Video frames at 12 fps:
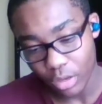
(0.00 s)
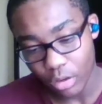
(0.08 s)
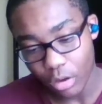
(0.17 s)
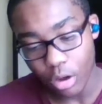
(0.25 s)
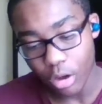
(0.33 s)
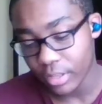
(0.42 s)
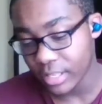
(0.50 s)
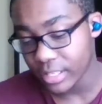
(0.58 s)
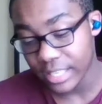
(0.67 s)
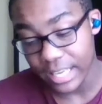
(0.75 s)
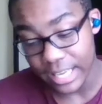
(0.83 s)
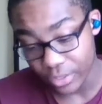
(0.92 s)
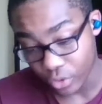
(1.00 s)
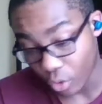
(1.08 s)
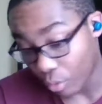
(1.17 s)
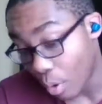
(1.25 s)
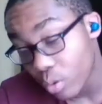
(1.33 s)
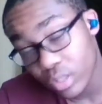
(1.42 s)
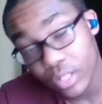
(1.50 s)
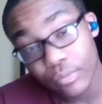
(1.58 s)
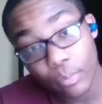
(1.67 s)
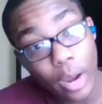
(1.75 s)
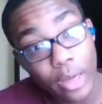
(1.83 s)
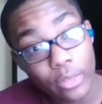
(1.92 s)
all these keys, or most of
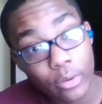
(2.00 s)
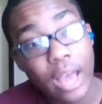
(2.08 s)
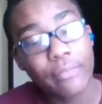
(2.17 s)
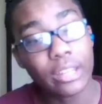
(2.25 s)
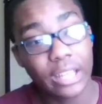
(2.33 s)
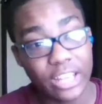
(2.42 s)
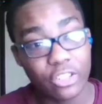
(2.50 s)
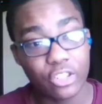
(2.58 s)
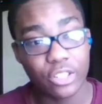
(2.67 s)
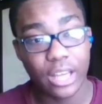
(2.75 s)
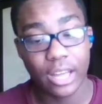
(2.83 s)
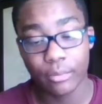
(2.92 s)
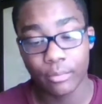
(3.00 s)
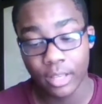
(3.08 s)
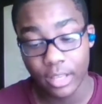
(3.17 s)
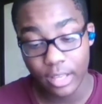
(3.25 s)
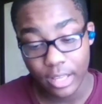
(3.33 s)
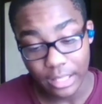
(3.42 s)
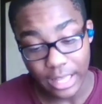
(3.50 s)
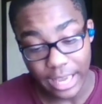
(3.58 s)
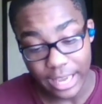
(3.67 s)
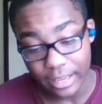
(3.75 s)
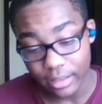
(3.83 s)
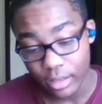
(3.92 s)
them rather, have the legends on them,
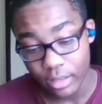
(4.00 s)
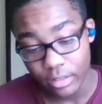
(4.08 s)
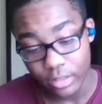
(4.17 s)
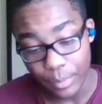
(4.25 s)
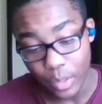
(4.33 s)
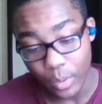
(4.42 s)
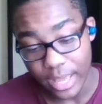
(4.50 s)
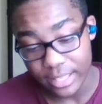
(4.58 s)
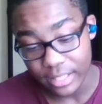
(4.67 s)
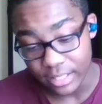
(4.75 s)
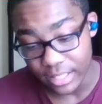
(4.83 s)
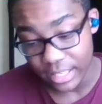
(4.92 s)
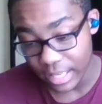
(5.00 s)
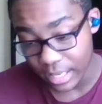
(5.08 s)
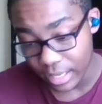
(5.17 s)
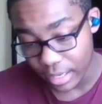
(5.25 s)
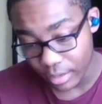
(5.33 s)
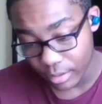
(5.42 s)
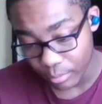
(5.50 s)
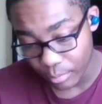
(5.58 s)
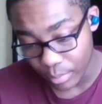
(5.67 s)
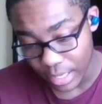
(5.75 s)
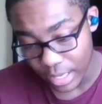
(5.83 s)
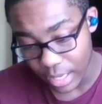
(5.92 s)
like W, A, S, and D,
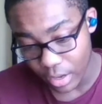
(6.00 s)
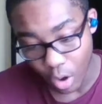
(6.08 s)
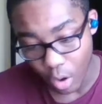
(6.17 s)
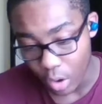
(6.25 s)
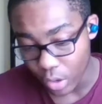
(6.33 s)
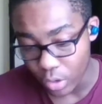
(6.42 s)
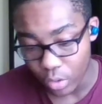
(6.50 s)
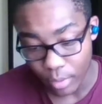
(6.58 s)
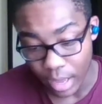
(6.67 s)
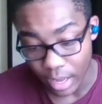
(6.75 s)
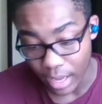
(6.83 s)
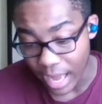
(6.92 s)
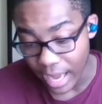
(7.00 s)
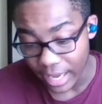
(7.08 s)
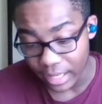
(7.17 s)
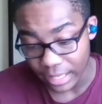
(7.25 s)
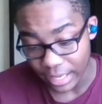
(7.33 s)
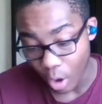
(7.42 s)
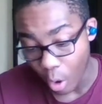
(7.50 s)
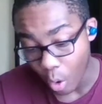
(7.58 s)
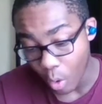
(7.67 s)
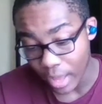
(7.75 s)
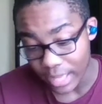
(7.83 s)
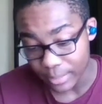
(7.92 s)
P, O, U, I, like
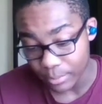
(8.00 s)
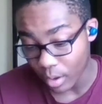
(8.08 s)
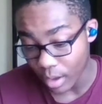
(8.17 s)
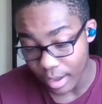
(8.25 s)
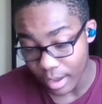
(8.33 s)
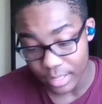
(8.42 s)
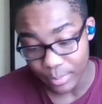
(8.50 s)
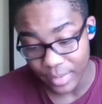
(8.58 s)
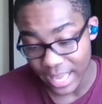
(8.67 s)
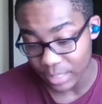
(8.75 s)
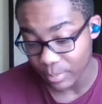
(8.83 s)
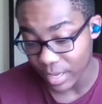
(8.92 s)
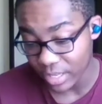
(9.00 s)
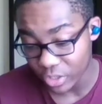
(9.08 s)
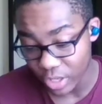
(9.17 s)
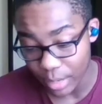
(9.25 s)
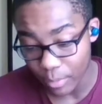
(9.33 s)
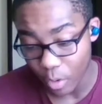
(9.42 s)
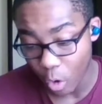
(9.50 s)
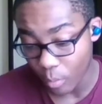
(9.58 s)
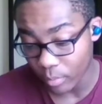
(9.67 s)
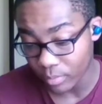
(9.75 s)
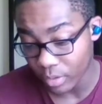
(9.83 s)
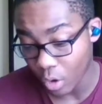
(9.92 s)
O has pause, P has page up,
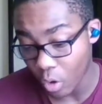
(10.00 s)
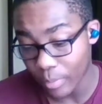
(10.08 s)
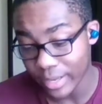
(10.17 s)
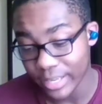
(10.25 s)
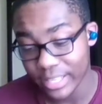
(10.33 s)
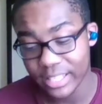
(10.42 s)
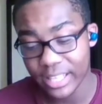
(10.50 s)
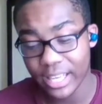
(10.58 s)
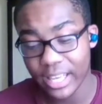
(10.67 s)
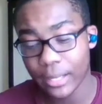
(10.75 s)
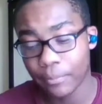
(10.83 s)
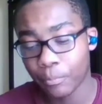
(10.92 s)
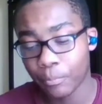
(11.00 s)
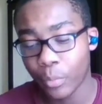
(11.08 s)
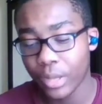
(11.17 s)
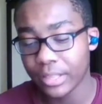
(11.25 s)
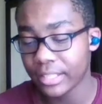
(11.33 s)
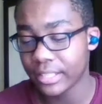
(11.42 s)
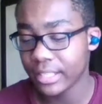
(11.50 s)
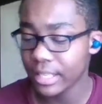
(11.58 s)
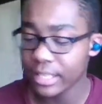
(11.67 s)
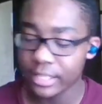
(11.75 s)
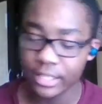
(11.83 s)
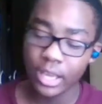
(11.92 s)
home. The home button is the
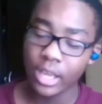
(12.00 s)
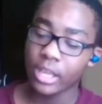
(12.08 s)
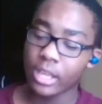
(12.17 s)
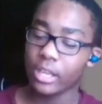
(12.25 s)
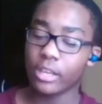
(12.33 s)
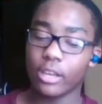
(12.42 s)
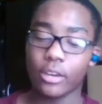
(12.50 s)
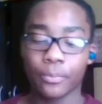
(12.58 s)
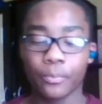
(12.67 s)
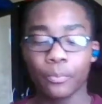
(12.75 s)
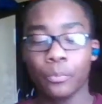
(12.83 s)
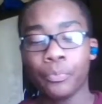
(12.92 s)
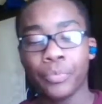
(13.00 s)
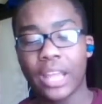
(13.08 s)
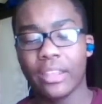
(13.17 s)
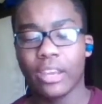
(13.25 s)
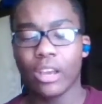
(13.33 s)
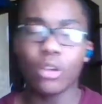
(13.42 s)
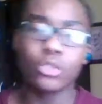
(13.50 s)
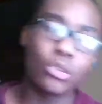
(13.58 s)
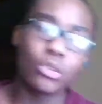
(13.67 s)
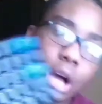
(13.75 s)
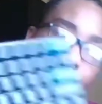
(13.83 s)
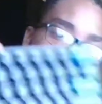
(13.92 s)
parentheses, you know. And they also
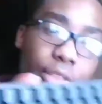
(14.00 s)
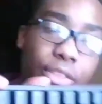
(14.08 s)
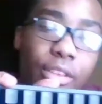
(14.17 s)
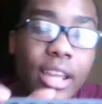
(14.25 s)
come with